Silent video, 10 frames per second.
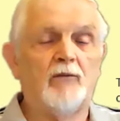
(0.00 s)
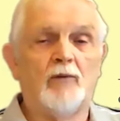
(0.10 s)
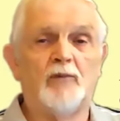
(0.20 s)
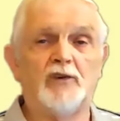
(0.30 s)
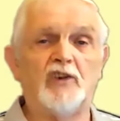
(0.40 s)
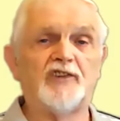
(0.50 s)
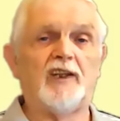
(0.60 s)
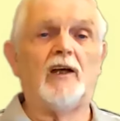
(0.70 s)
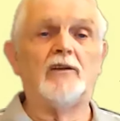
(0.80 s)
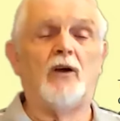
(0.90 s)
We use that
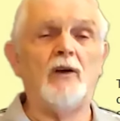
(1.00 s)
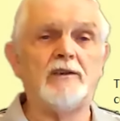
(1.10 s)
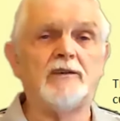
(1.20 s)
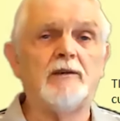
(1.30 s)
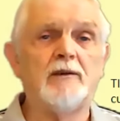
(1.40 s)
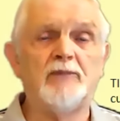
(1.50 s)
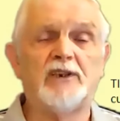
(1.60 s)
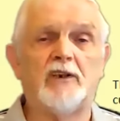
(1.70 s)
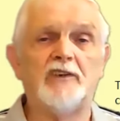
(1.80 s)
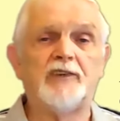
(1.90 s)
a lot
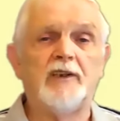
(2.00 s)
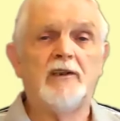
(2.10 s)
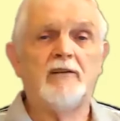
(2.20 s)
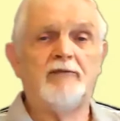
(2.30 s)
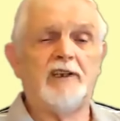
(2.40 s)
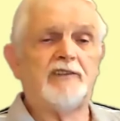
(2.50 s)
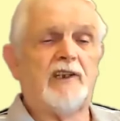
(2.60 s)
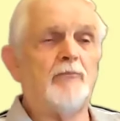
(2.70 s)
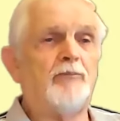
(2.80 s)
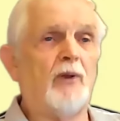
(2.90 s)
because, for
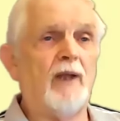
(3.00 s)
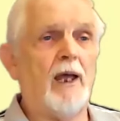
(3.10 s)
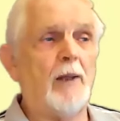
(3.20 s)
example,